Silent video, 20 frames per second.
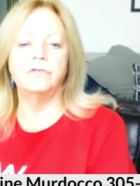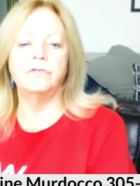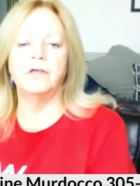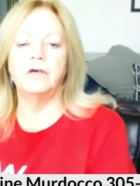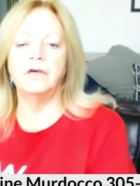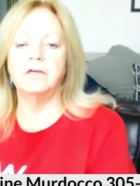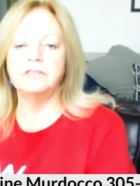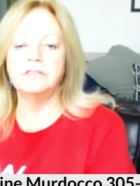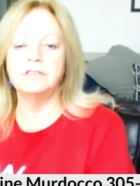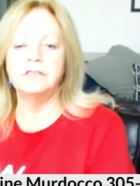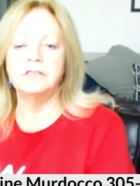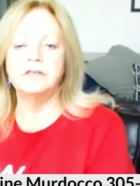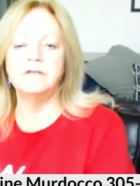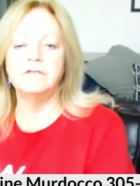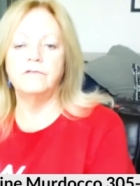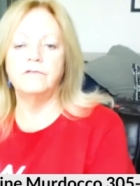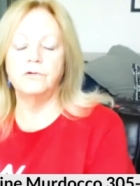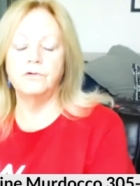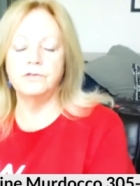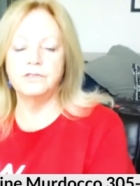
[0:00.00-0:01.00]

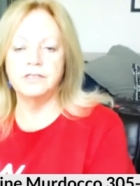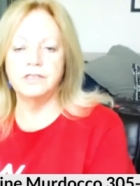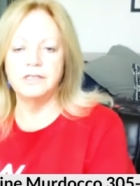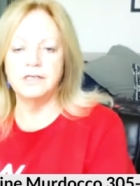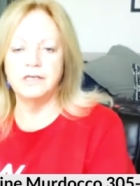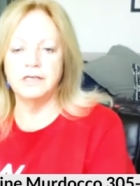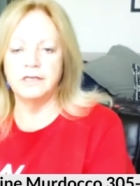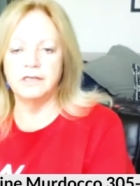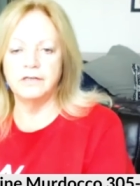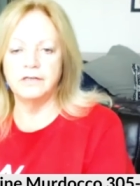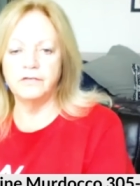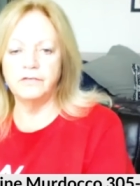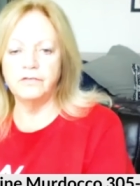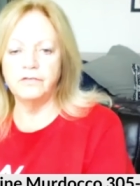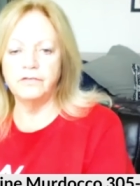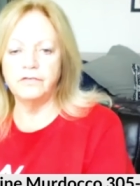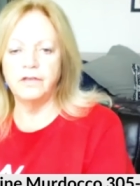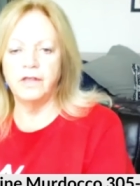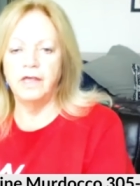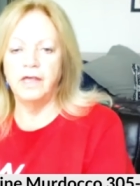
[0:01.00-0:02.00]
30, 40
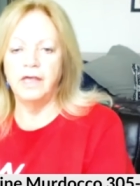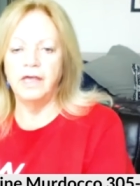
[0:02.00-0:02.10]
years.